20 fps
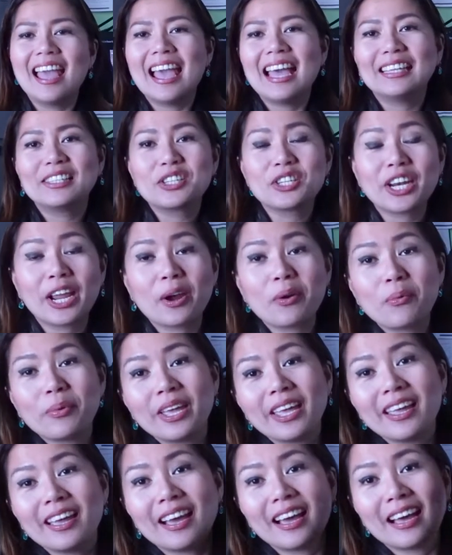And today
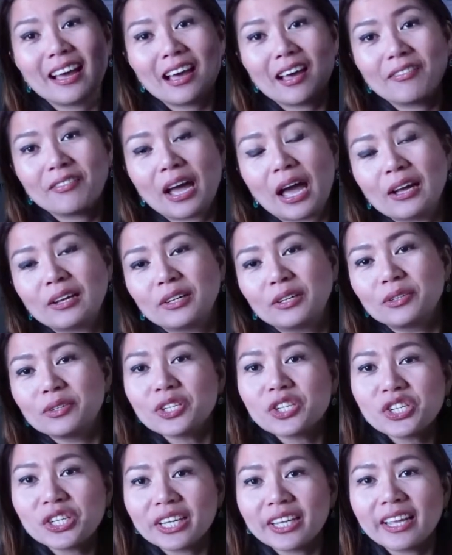we have a
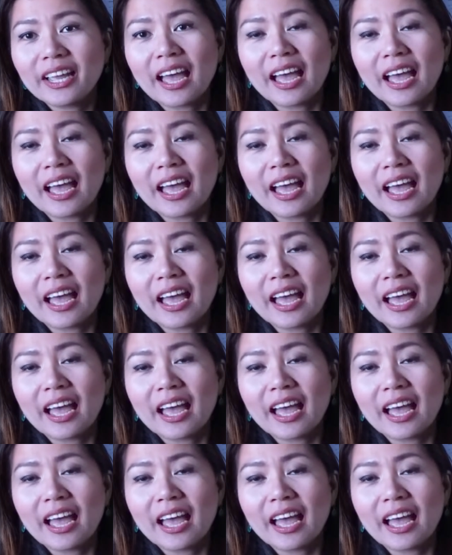Gucci